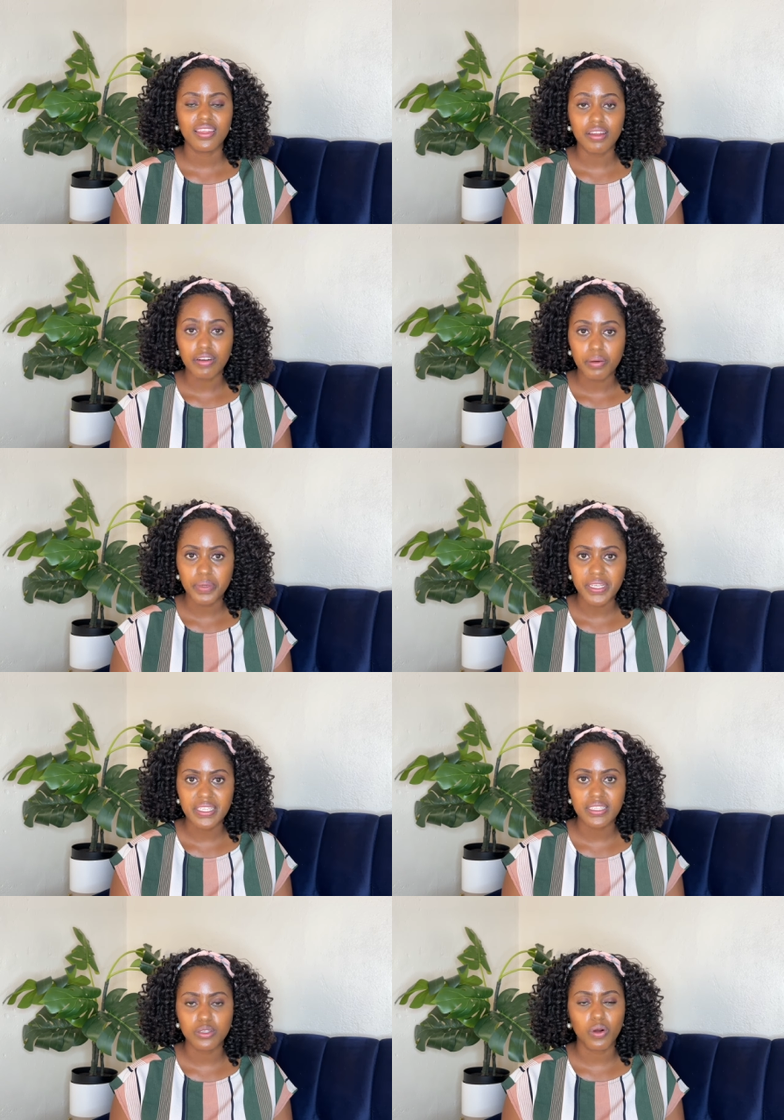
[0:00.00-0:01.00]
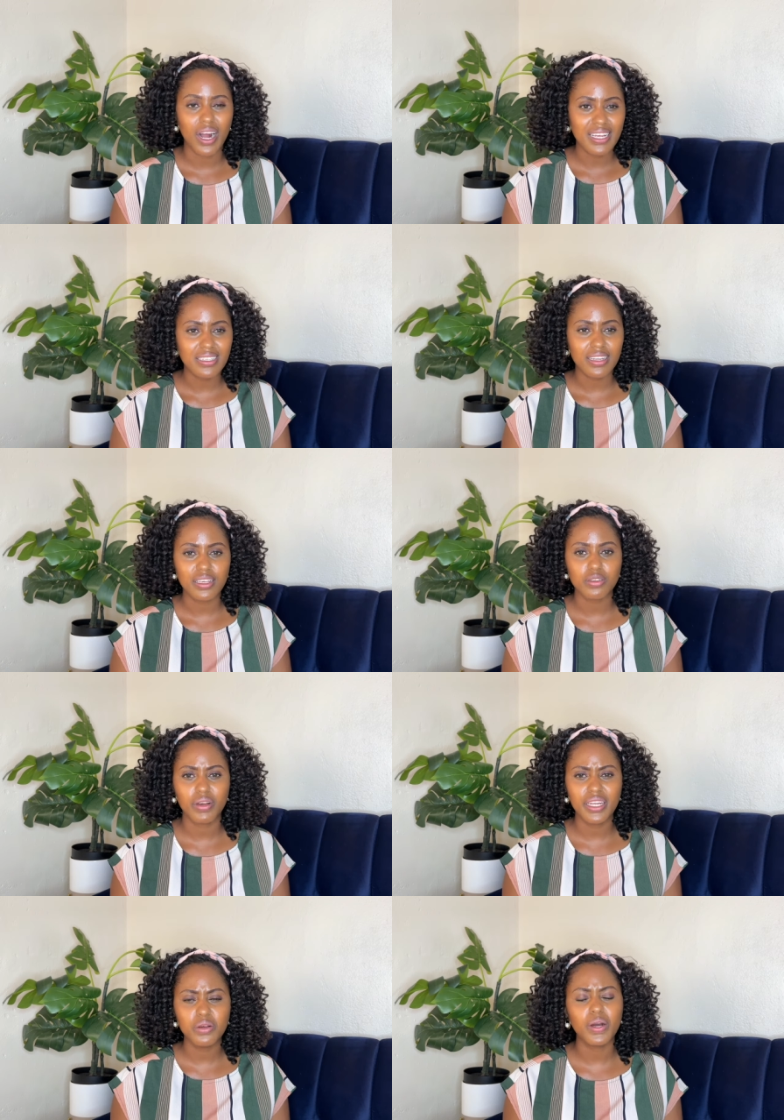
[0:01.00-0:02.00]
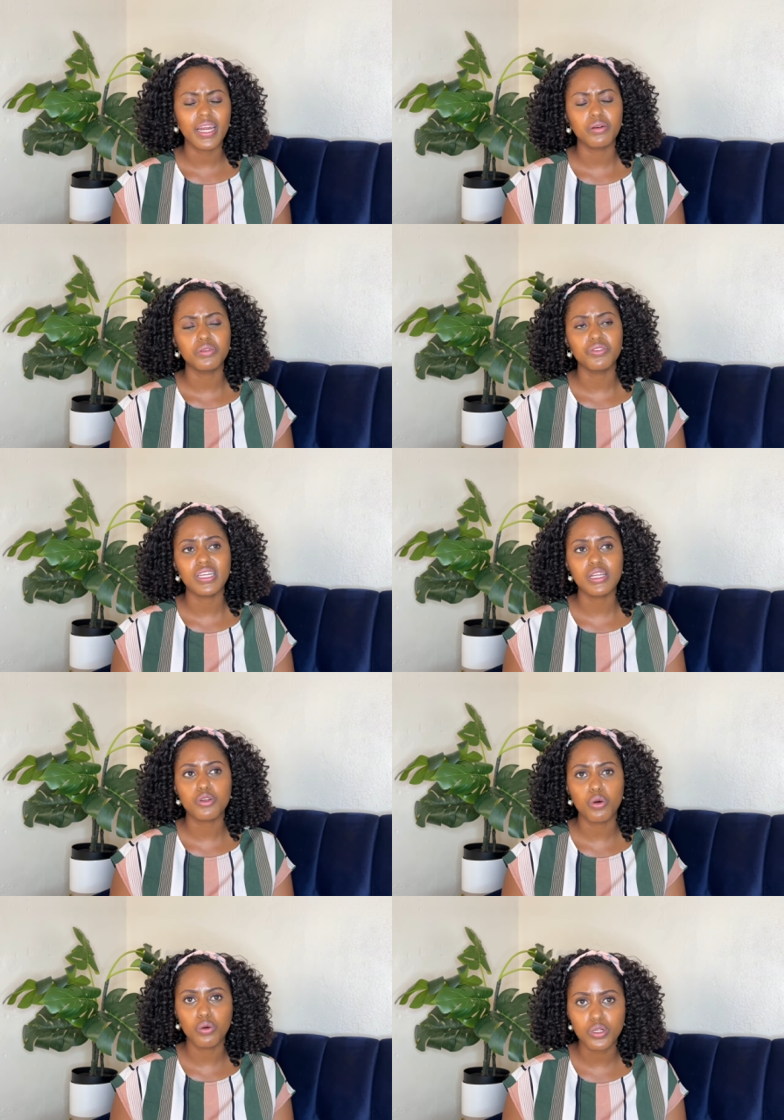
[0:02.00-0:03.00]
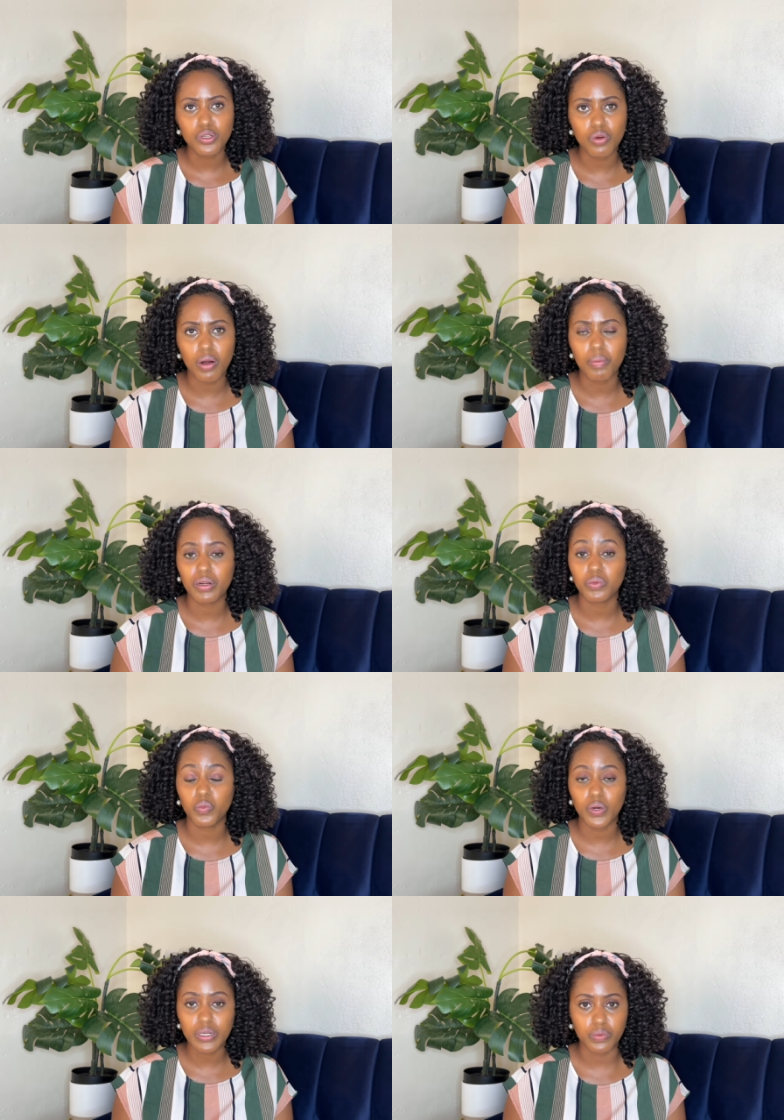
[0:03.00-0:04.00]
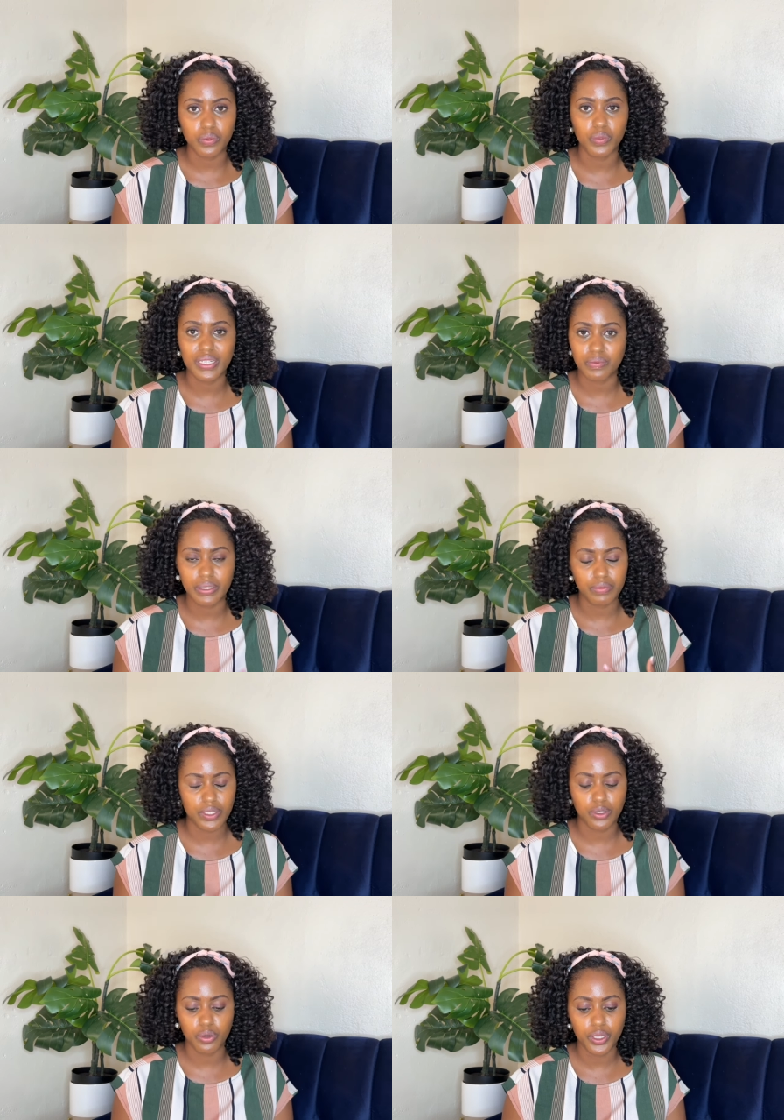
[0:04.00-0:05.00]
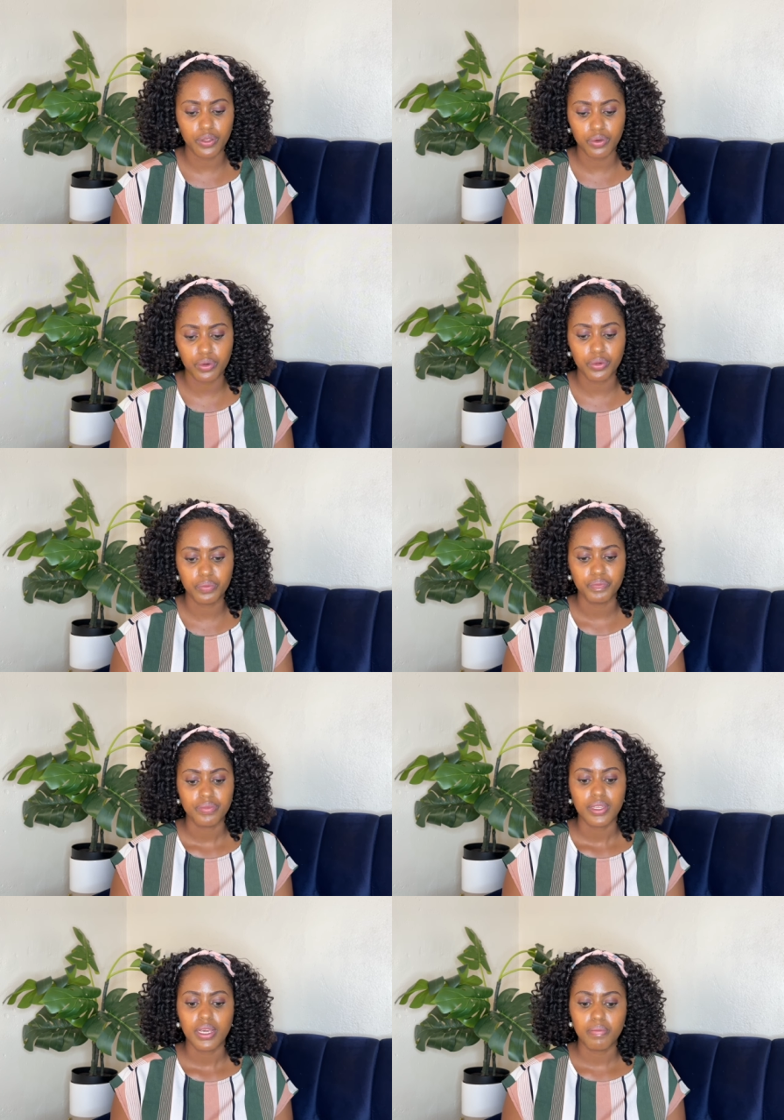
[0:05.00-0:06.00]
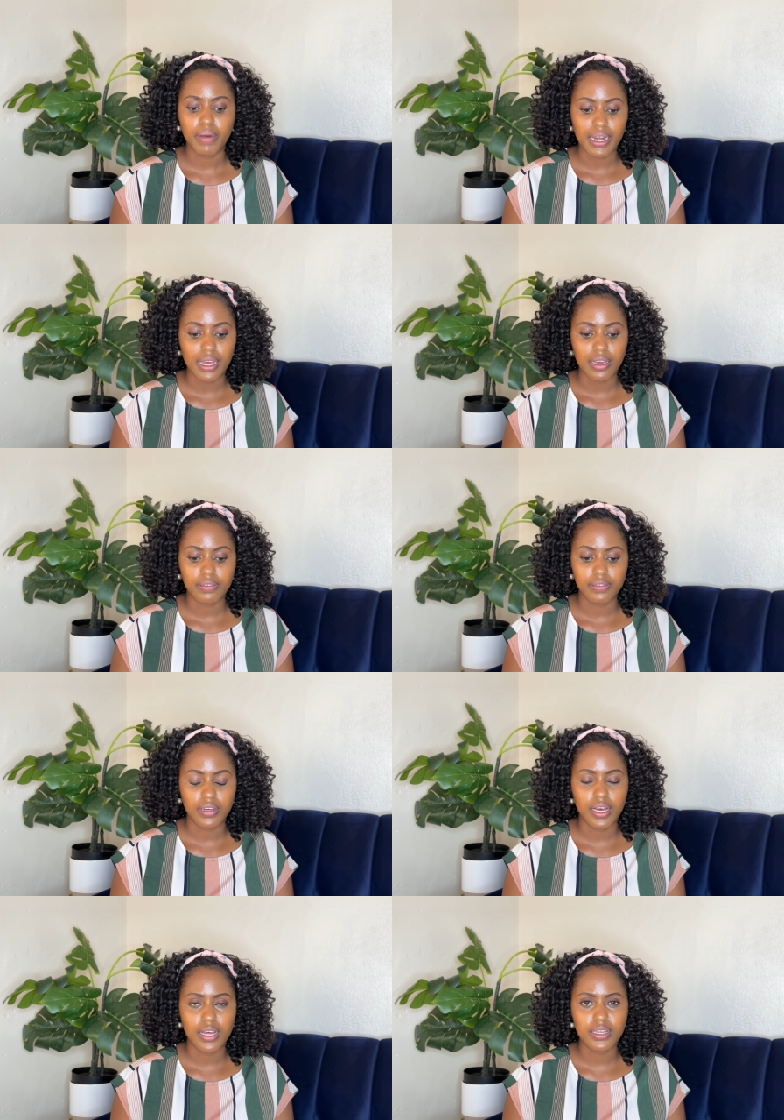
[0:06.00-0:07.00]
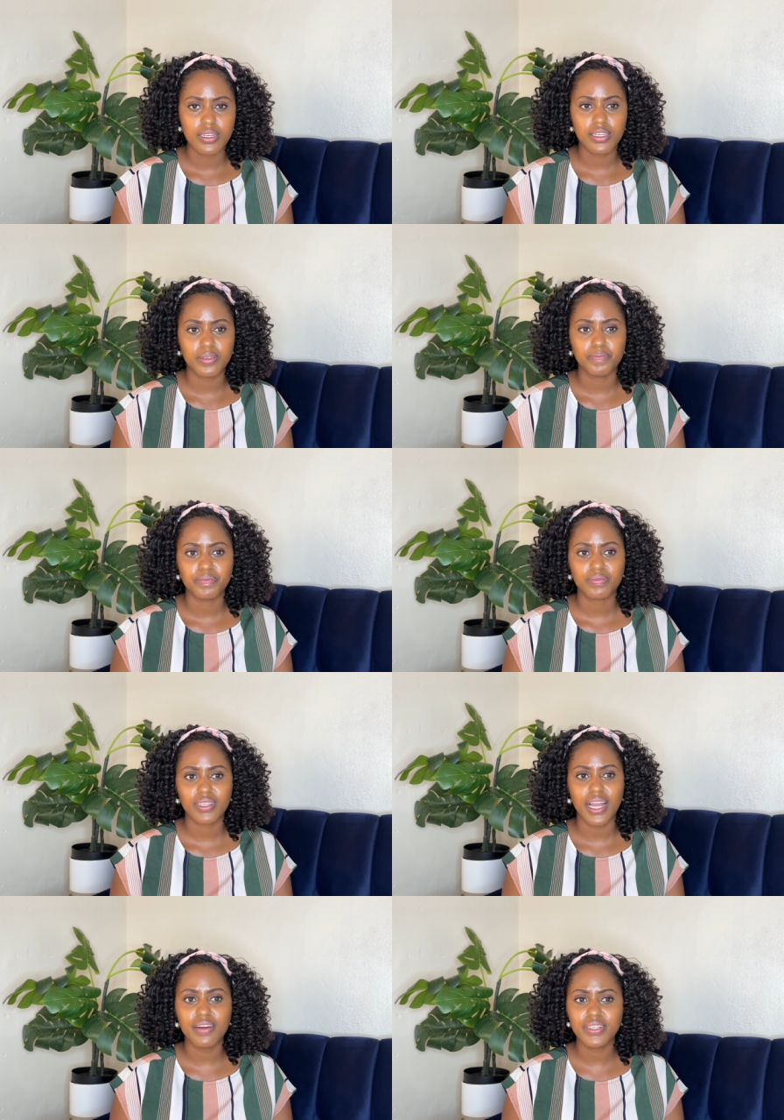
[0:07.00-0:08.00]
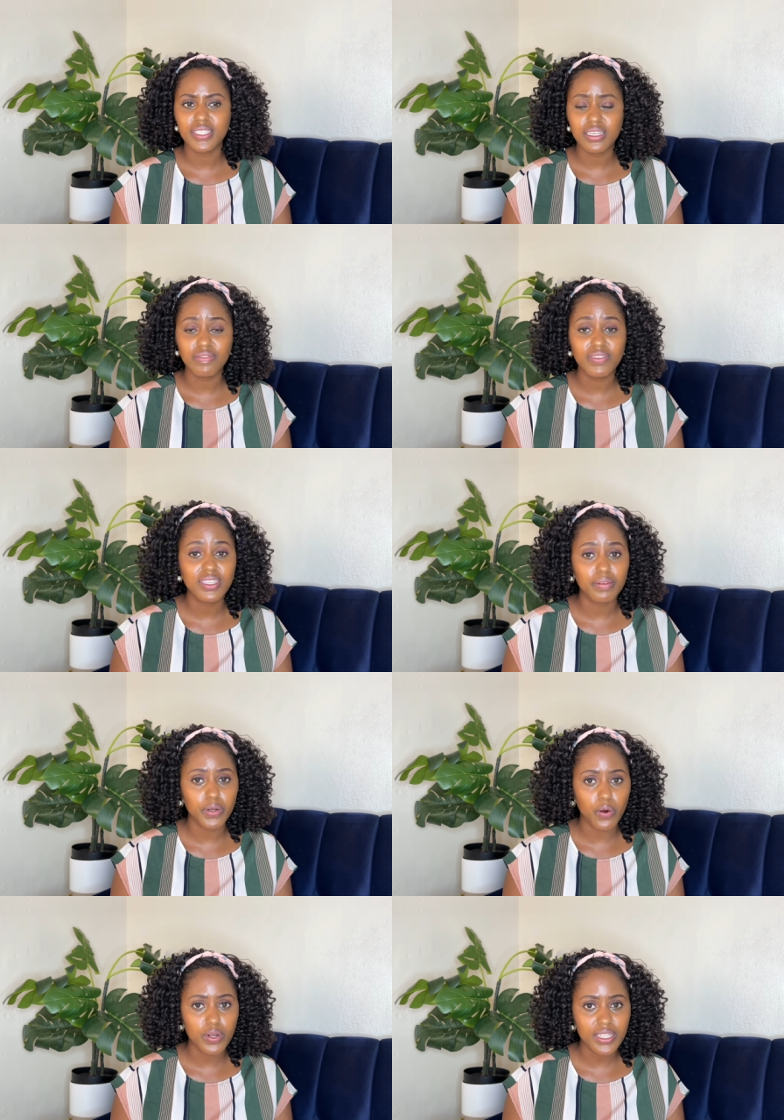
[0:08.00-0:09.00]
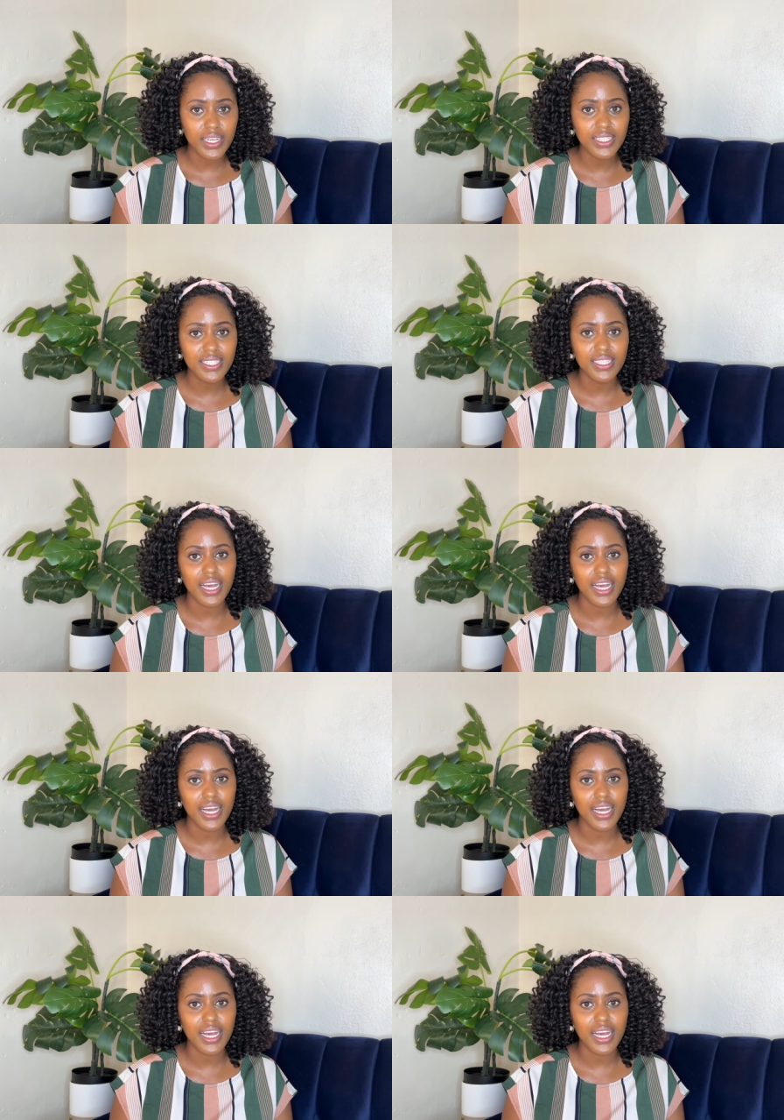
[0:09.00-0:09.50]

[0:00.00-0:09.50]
therapists or counselors or anyone I could really talk to about what what what was going through my life and I received some contacts.